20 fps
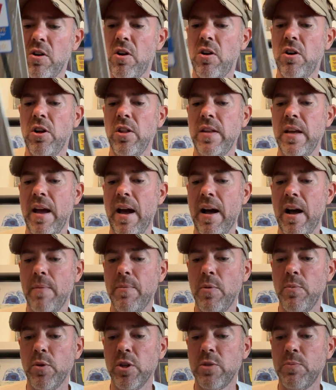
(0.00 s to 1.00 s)
on the
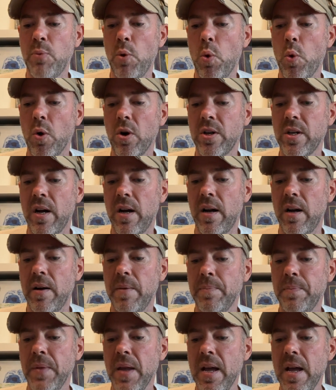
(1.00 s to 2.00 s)
album was Poor
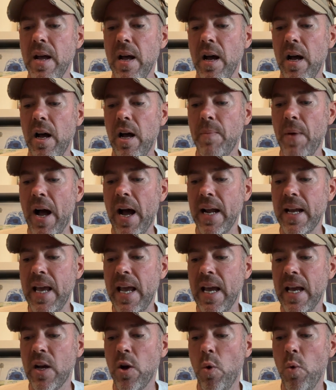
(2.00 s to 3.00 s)
Tom. I
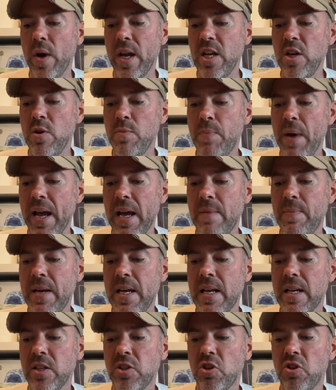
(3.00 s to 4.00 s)
Can't Quit You
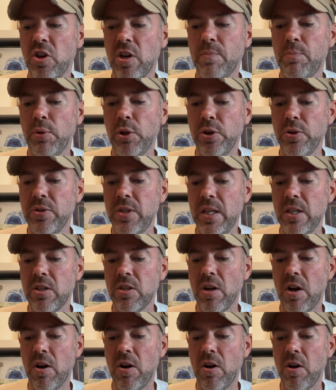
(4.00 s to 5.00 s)
Baby is good bluesy
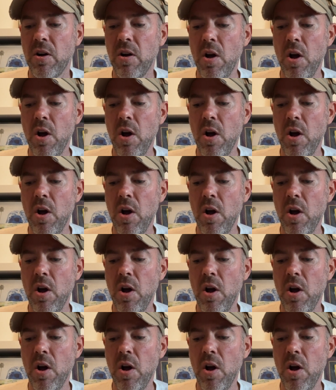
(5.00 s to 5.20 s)
song.